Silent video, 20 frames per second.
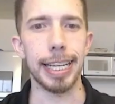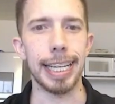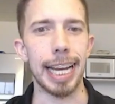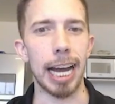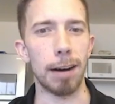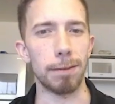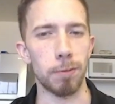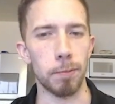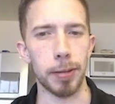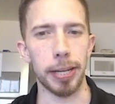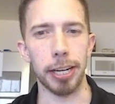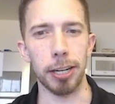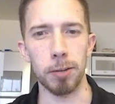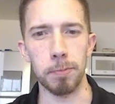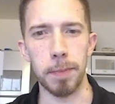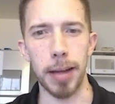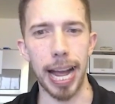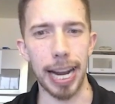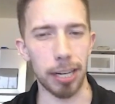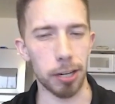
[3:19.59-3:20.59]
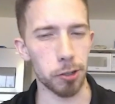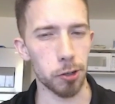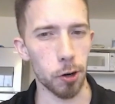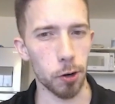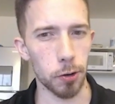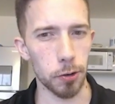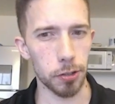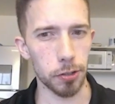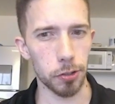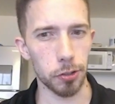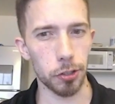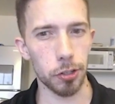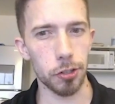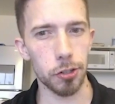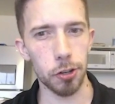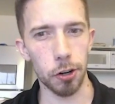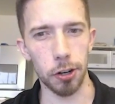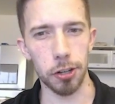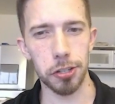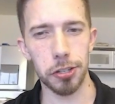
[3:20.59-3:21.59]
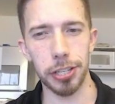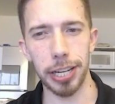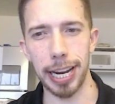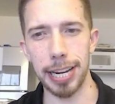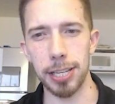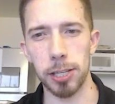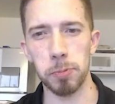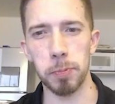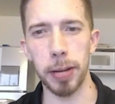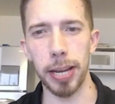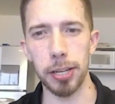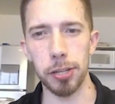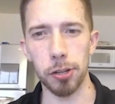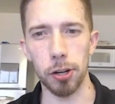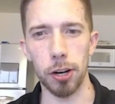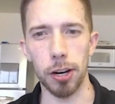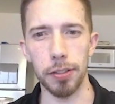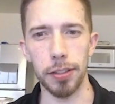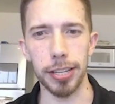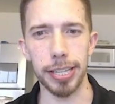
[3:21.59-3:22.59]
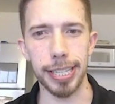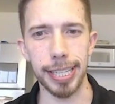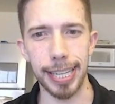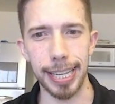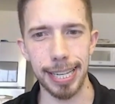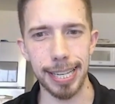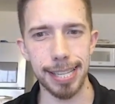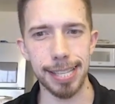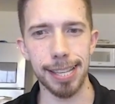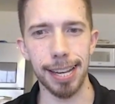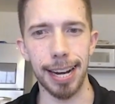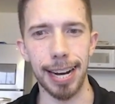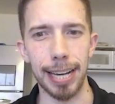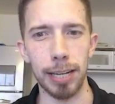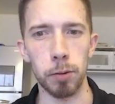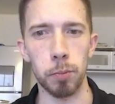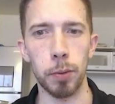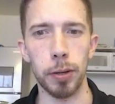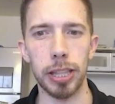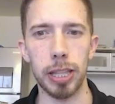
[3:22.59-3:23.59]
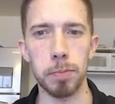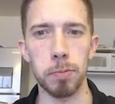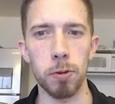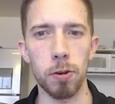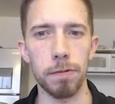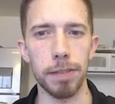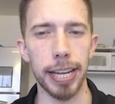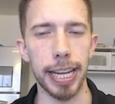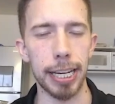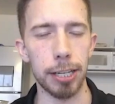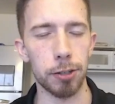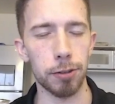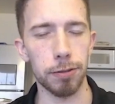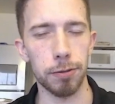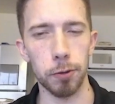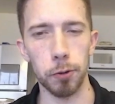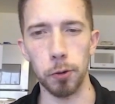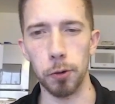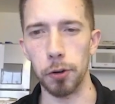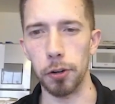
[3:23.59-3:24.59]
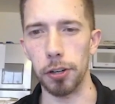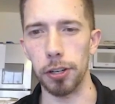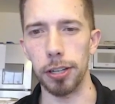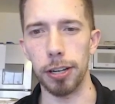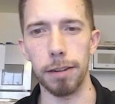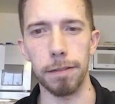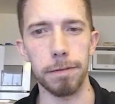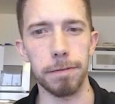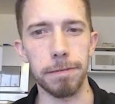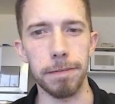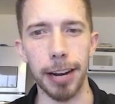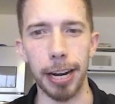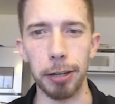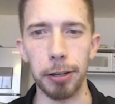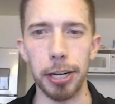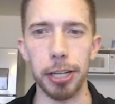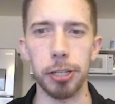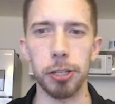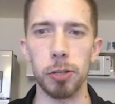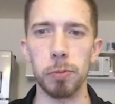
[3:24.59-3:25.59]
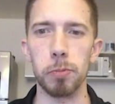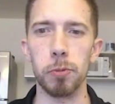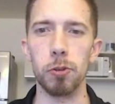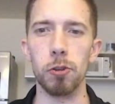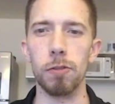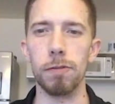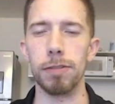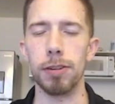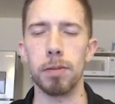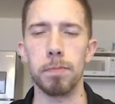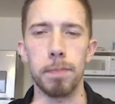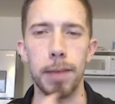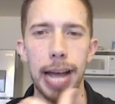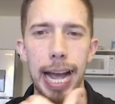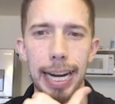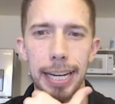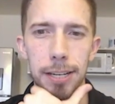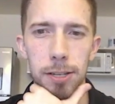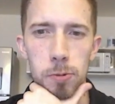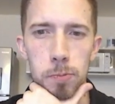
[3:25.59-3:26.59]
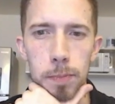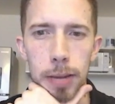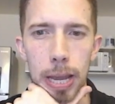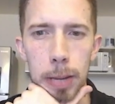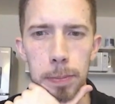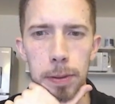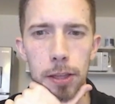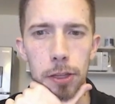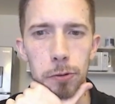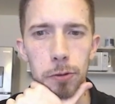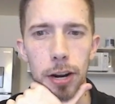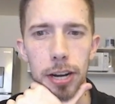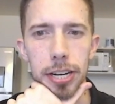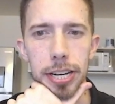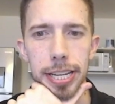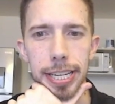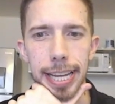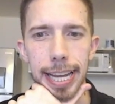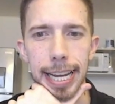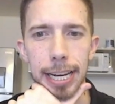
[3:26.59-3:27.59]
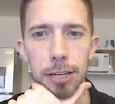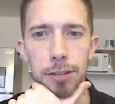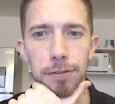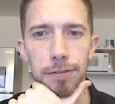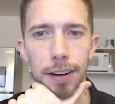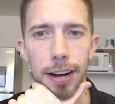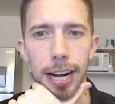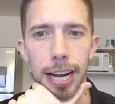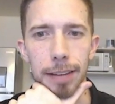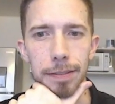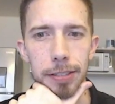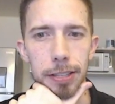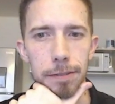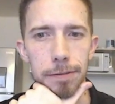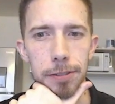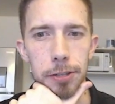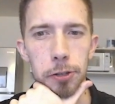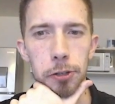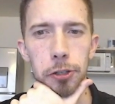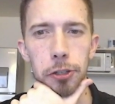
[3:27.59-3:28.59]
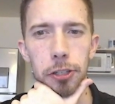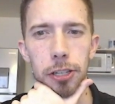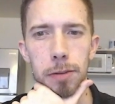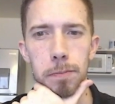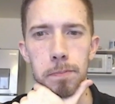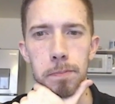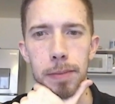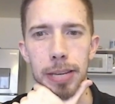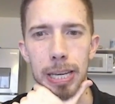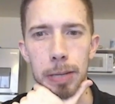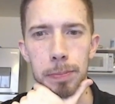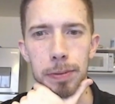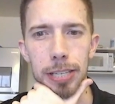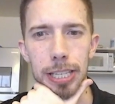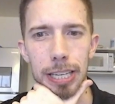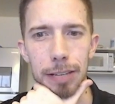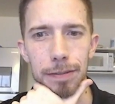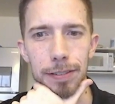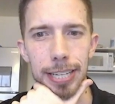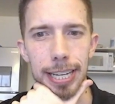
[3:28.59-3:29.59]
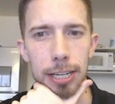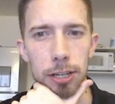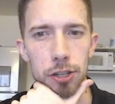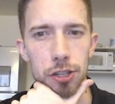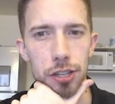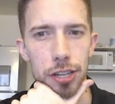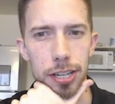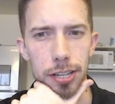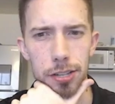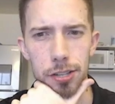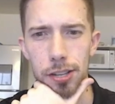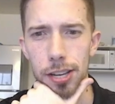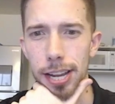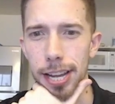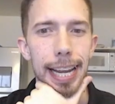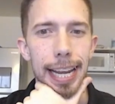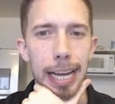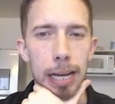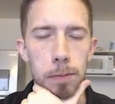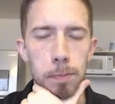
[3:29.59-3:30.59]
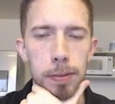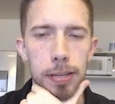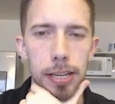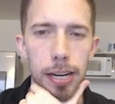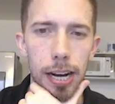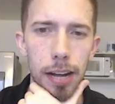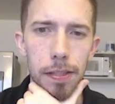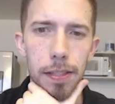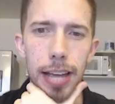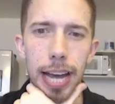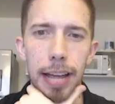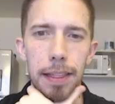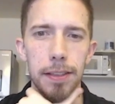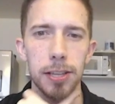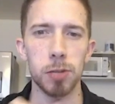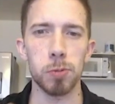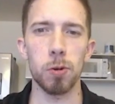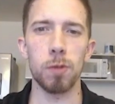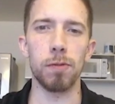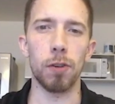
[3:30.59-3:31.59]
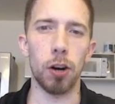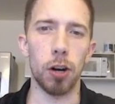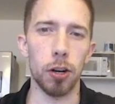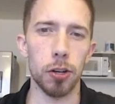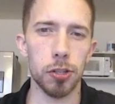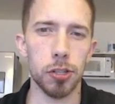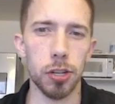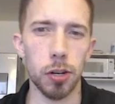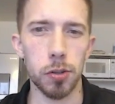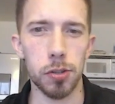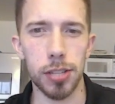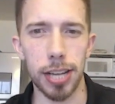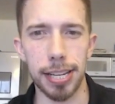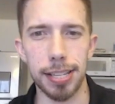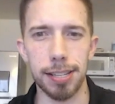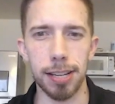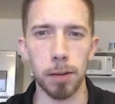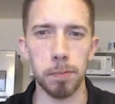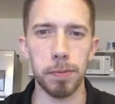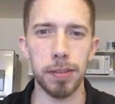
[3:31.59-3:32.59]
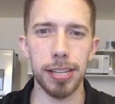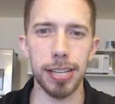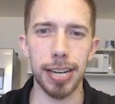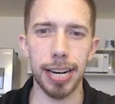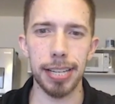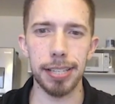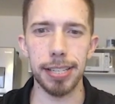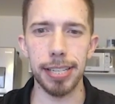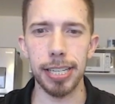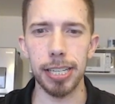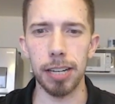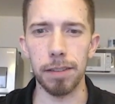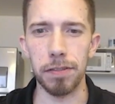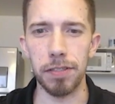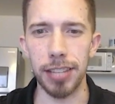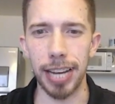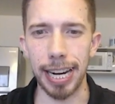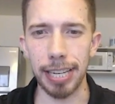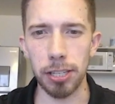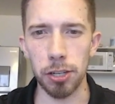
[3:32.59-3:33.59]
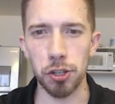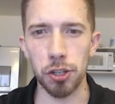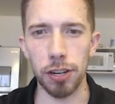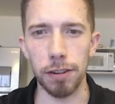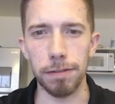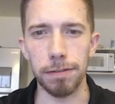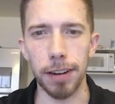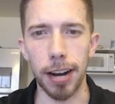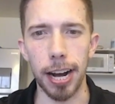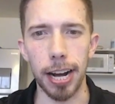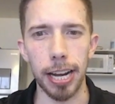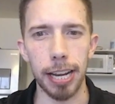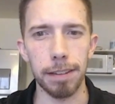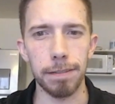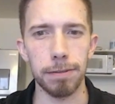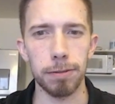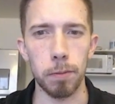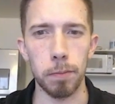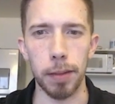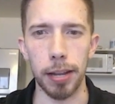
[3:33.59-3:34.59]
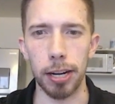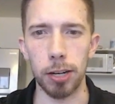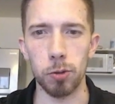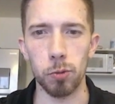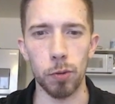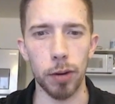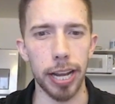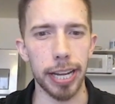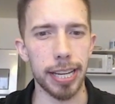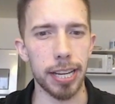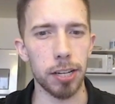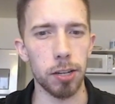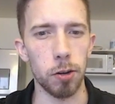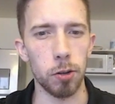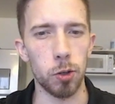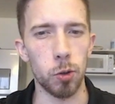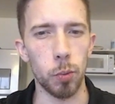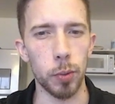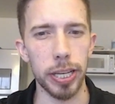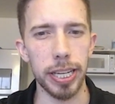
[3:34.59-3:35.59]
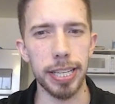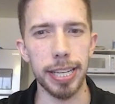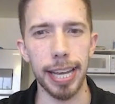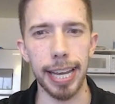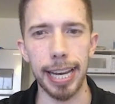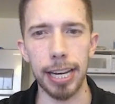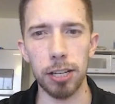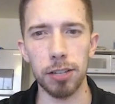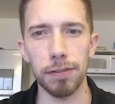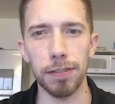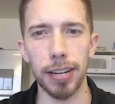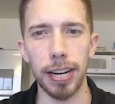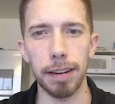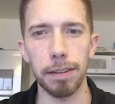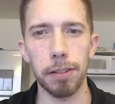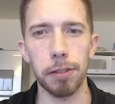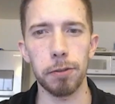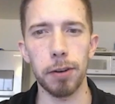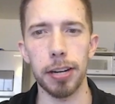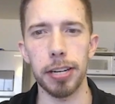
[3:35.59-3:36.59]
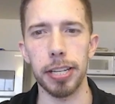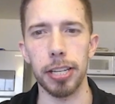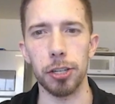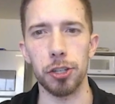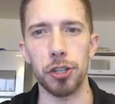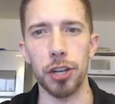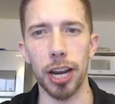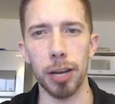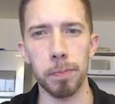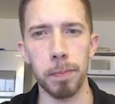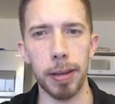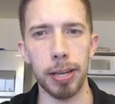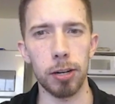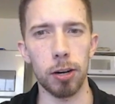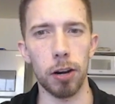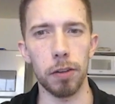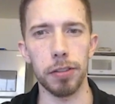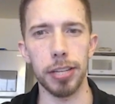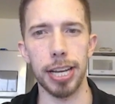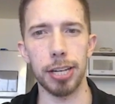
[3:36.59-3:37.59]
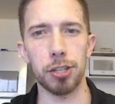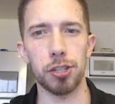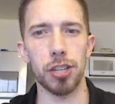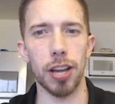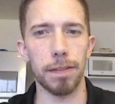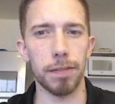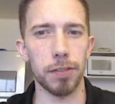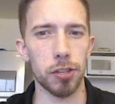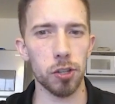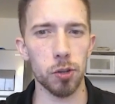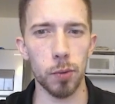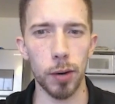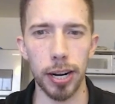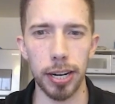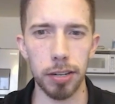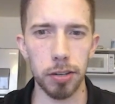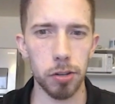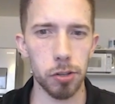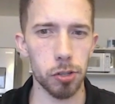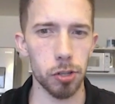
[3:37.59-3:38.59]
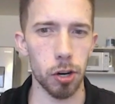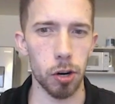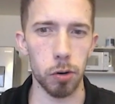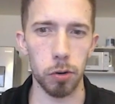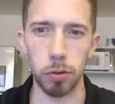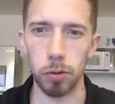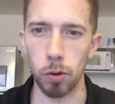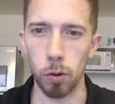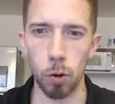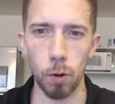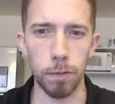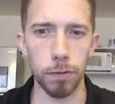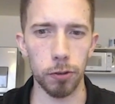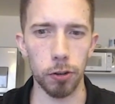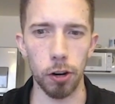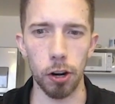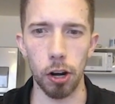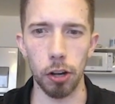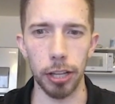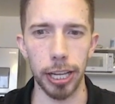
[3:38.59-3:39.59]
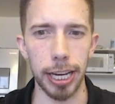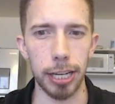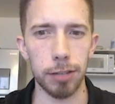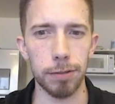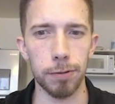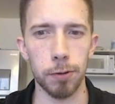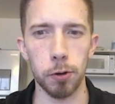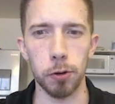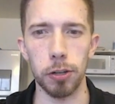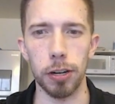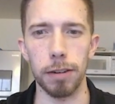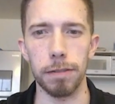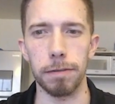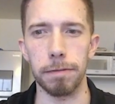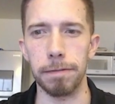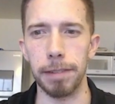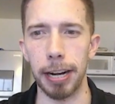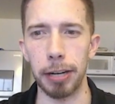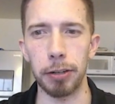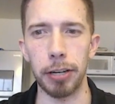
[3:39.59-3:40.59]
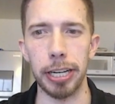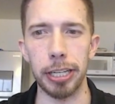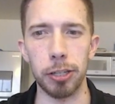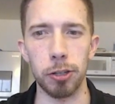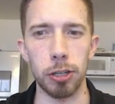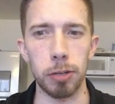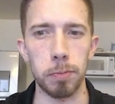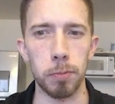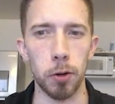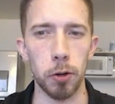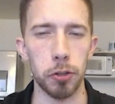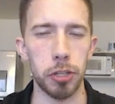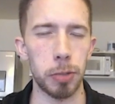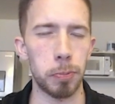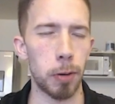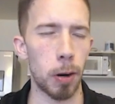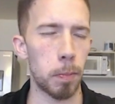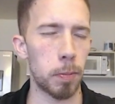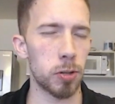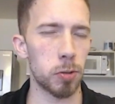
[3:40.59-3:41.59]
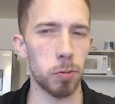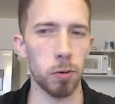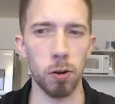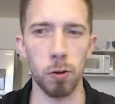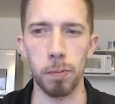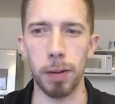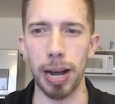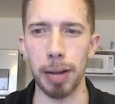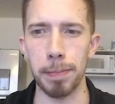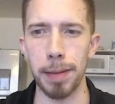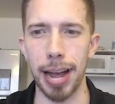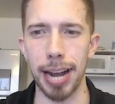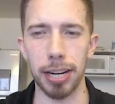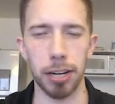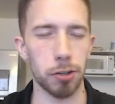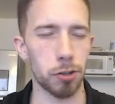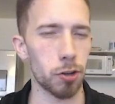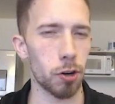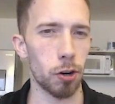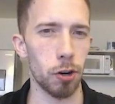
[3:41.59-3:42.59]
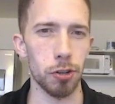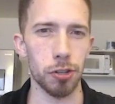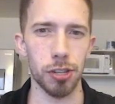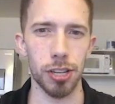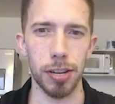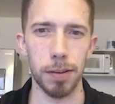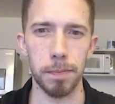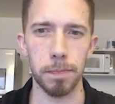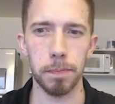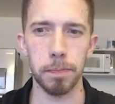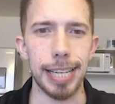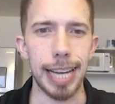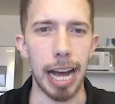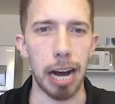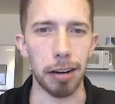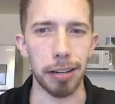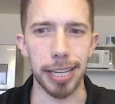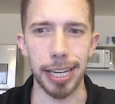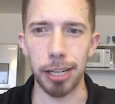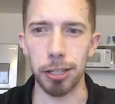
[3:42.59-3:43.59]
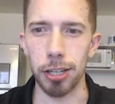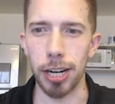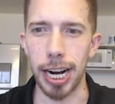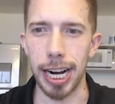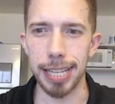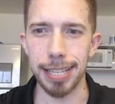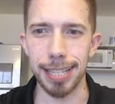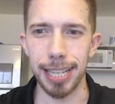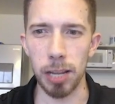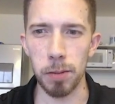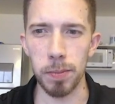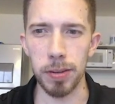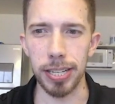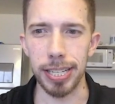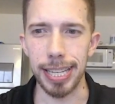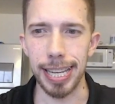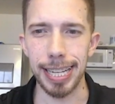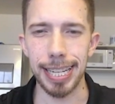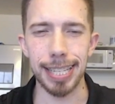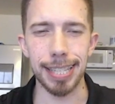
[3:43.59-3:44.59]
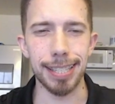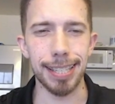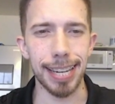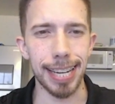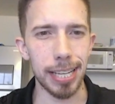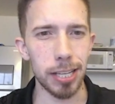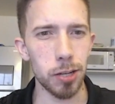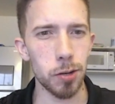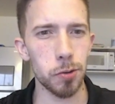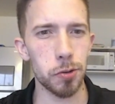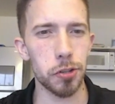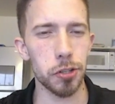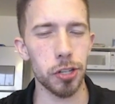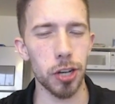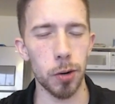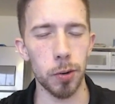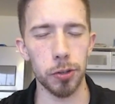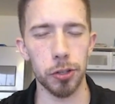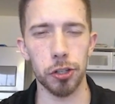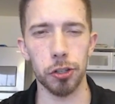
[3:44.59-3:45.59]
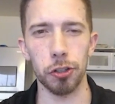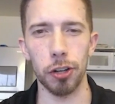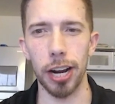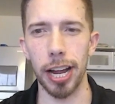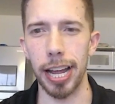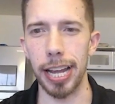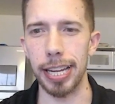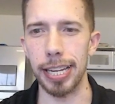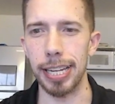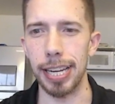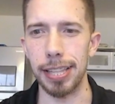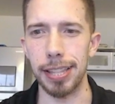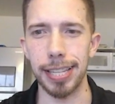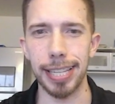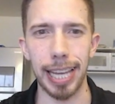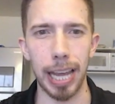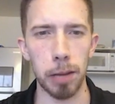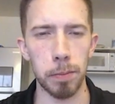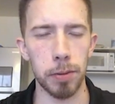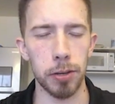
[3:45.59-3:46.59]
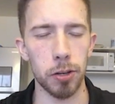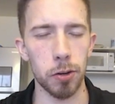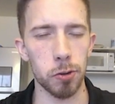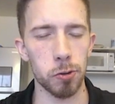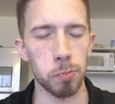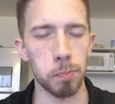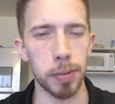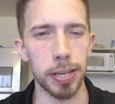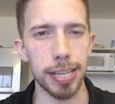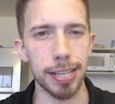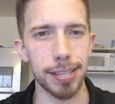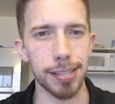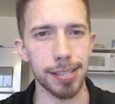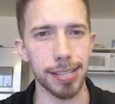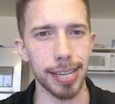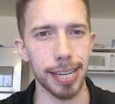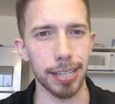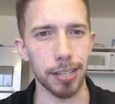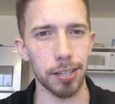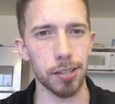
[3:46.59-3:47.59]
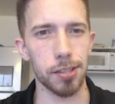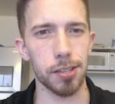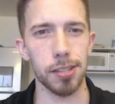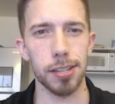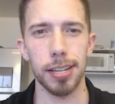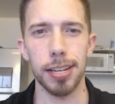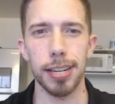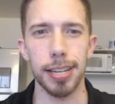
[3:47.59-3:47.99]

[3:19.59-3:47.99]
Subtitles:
Now from here, Magnus Carlsen starts to gain space on the king side with the move h4, a very good move. Magnus may be threatening h5 in the future, maybe even h6. And beyond that, this move also sets up the idea of knight to g5. From there, white can go queen to h5, threatening checkmate on the h7 square. So overall, h4, a very good multi-purpose move by Magnus Carlsen. Now here, Hans Niemann, he continues to go astray. In the game, he goes b6.